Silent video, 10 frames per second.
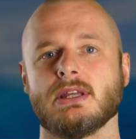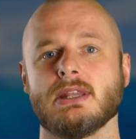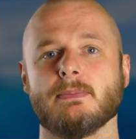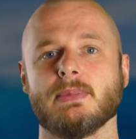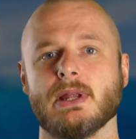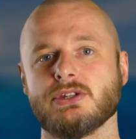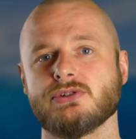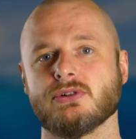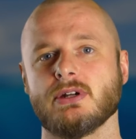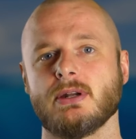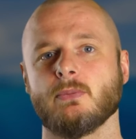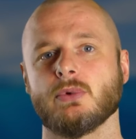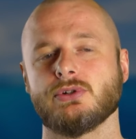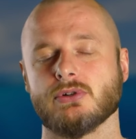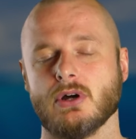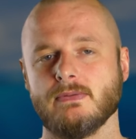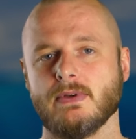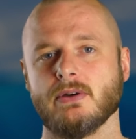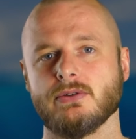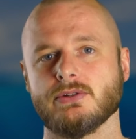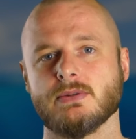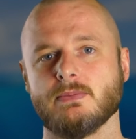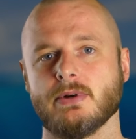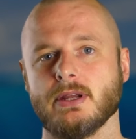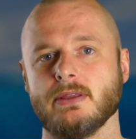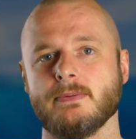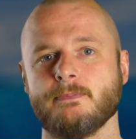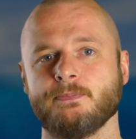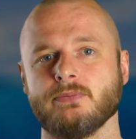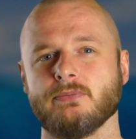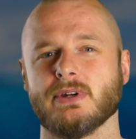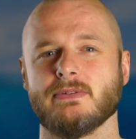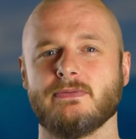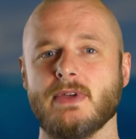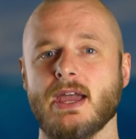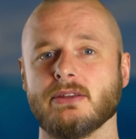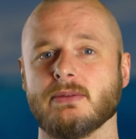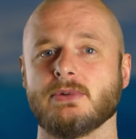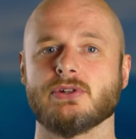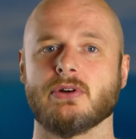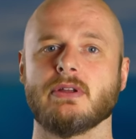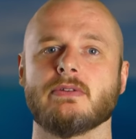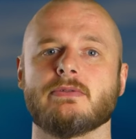in the bloodstream would drive our urge to breathe, but in fact the majority of the